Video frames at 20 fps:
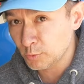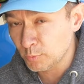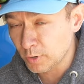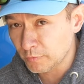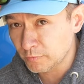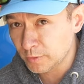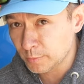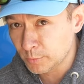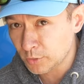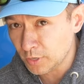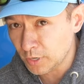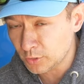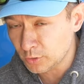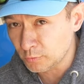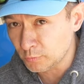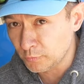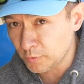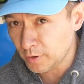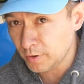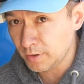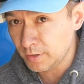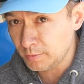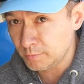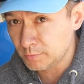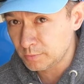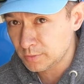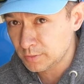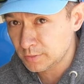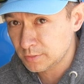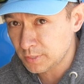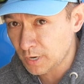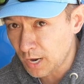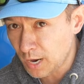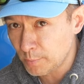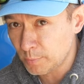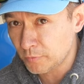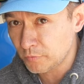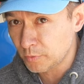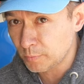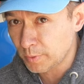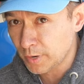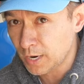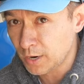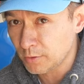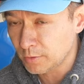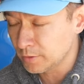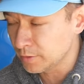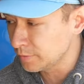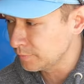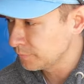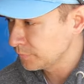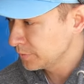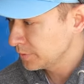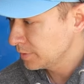rev limiter at the very top of the power